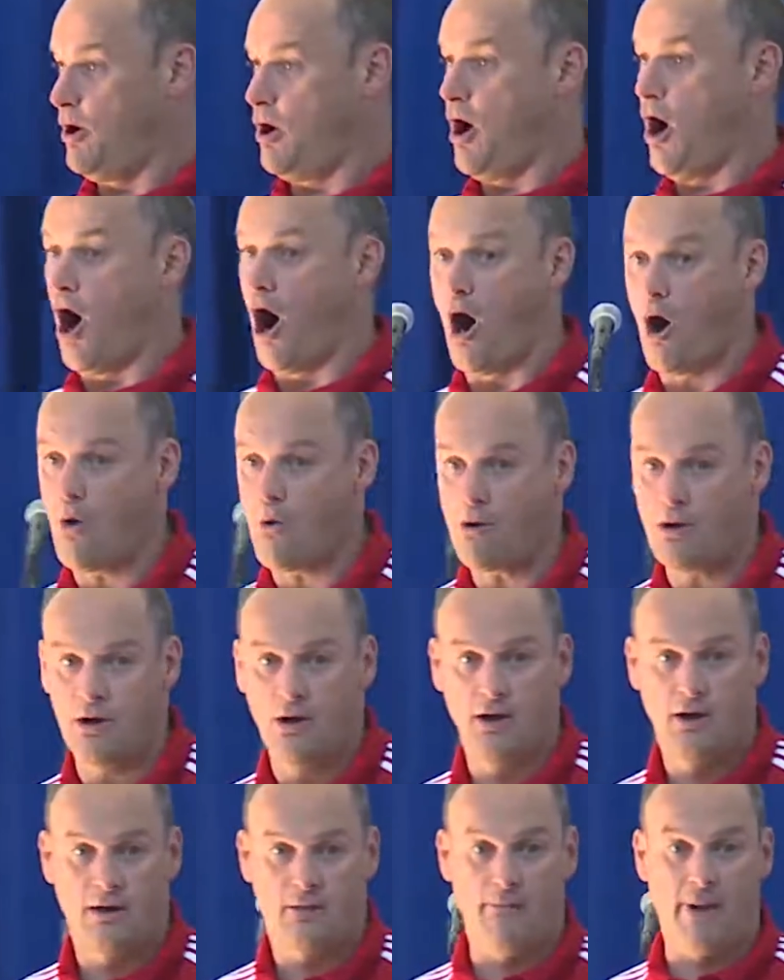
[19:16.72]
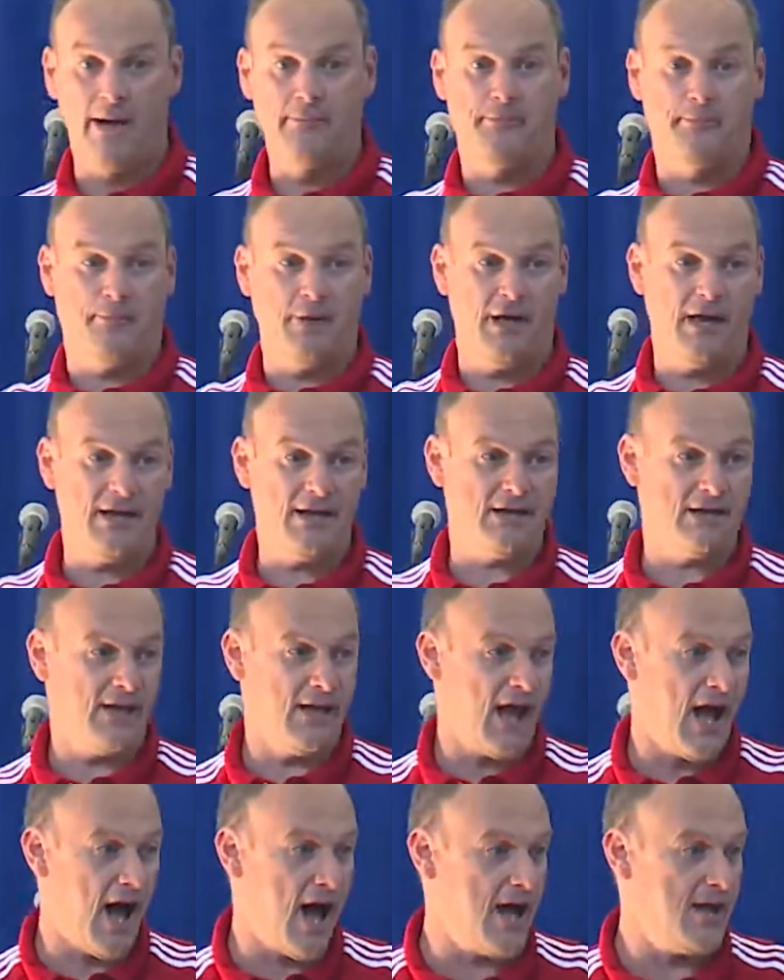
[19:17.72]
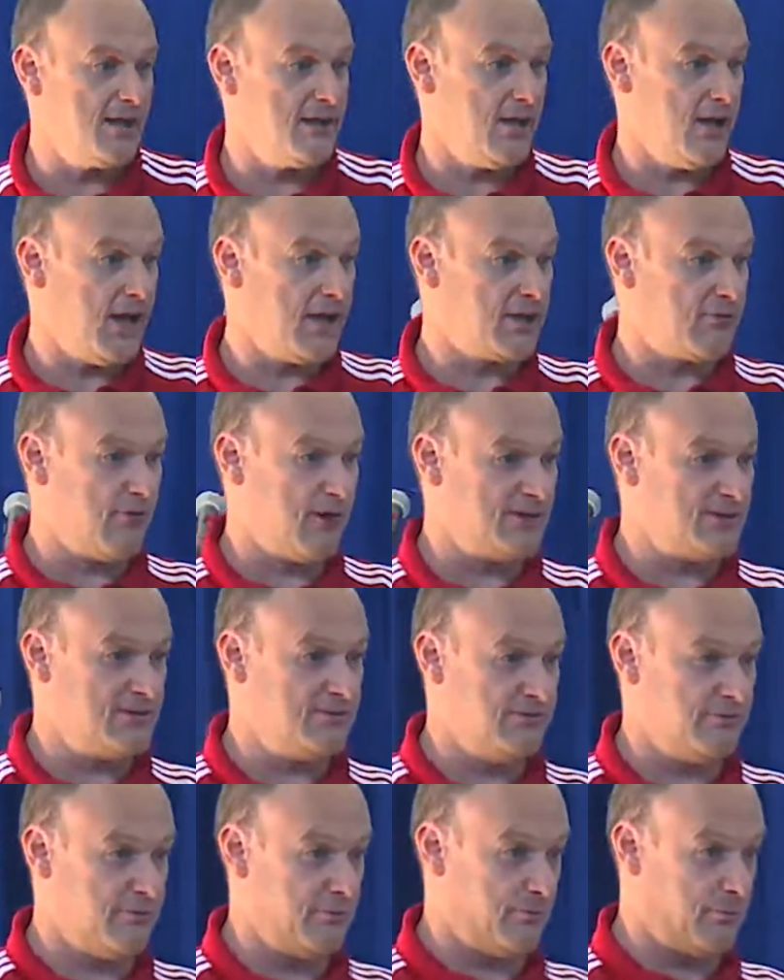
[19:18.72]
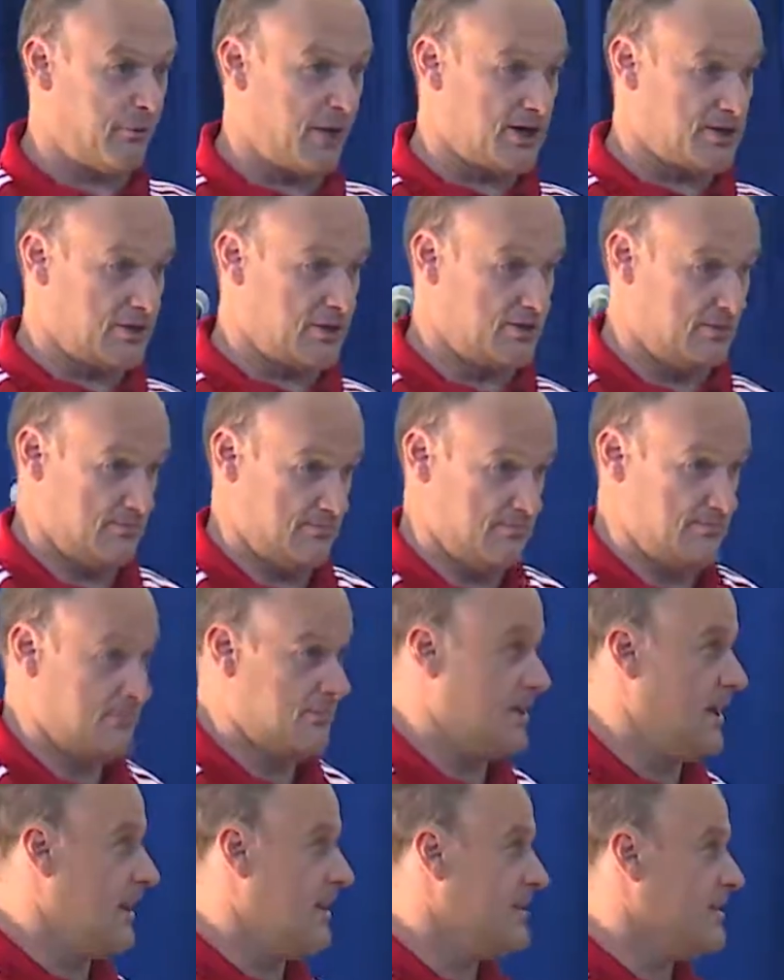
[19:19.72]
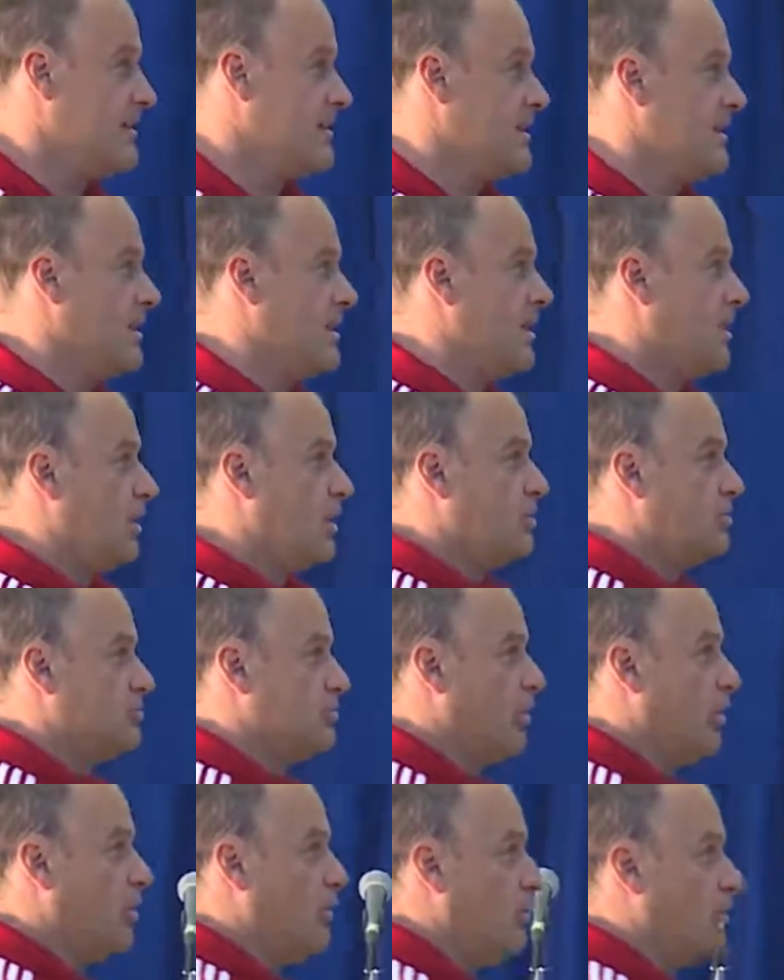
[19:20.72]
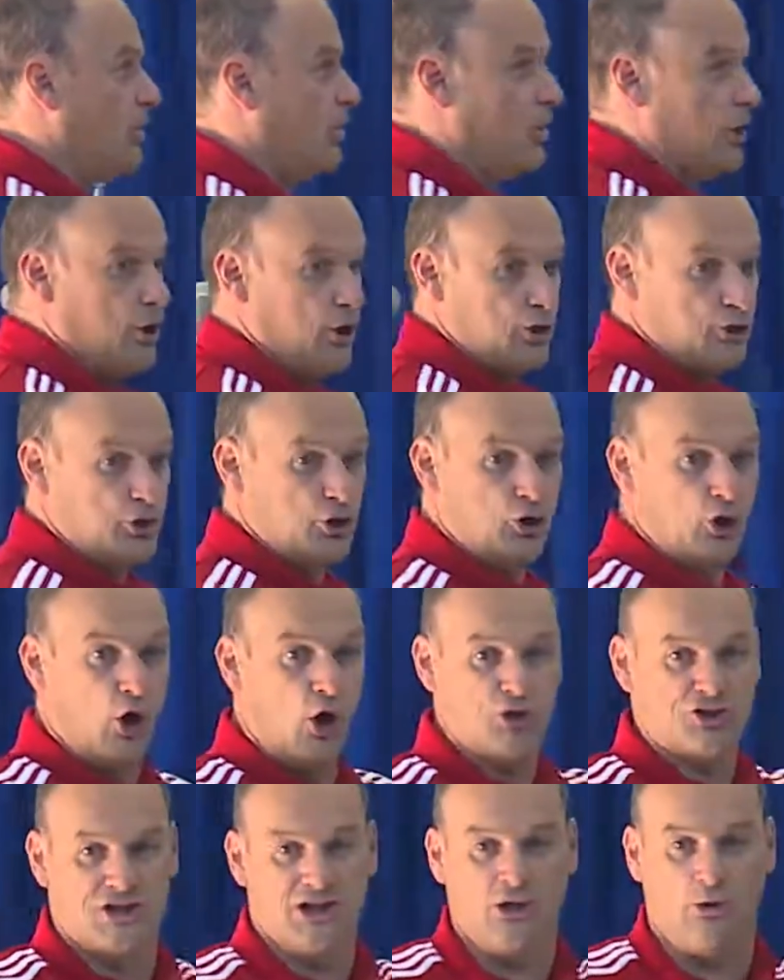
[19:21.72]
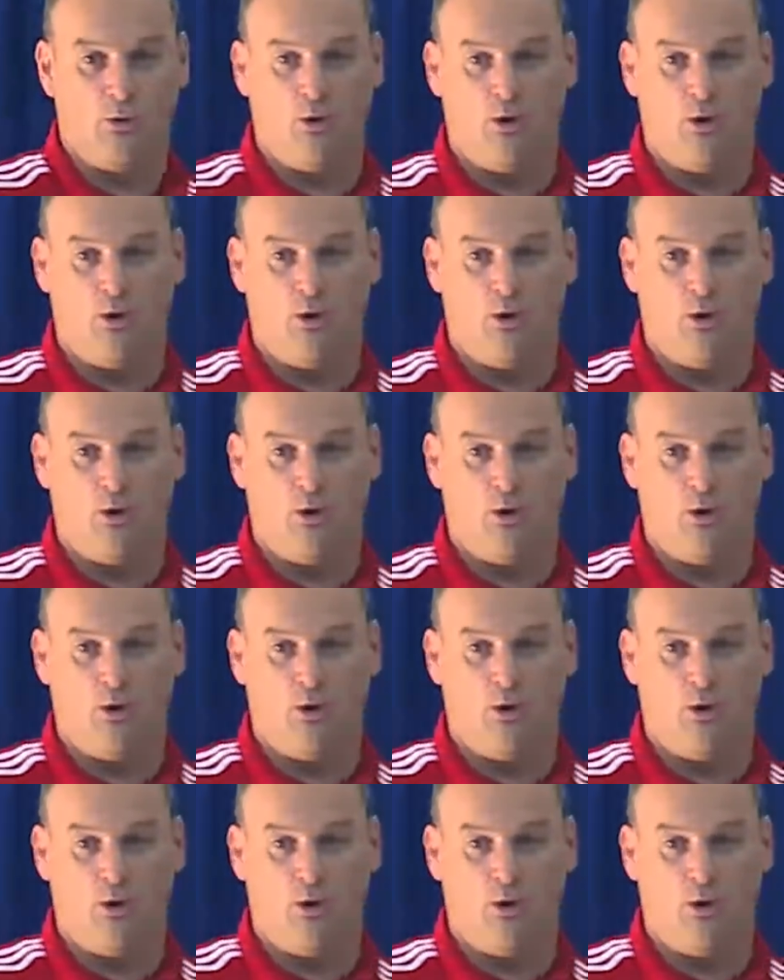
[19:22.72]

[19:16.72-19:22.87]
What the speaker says: How? By playing high aggressive pressure. Yeah? So the coaching